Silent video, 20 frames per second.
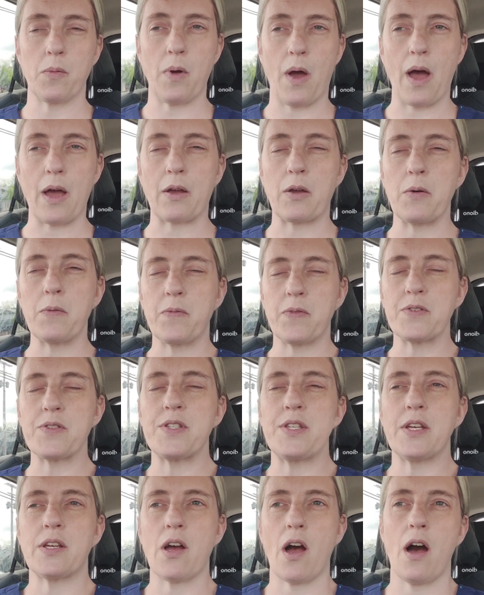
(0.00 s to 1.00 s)
I could
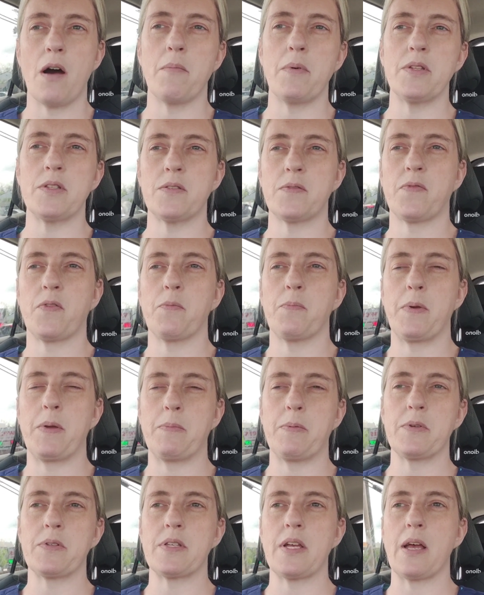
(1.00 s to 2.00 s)
foresee comments from
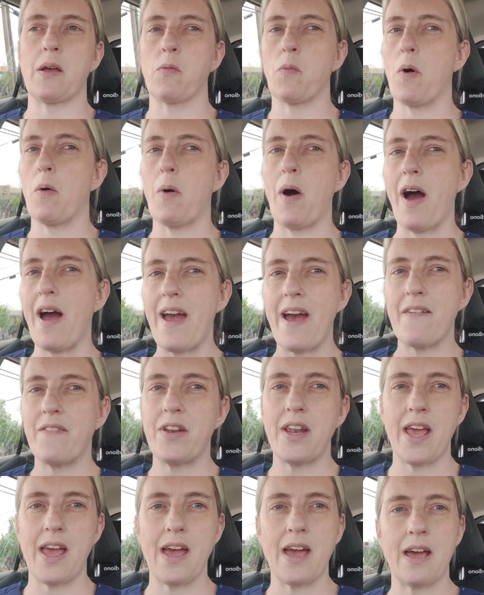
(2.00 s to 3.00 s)
people saying, well, I have
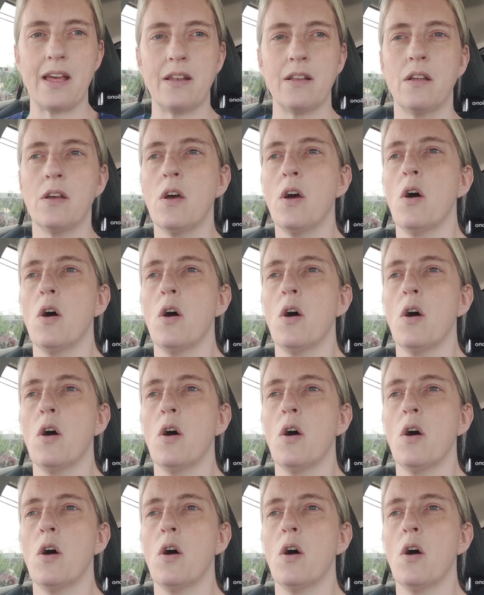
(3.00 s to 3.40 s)
an aunt,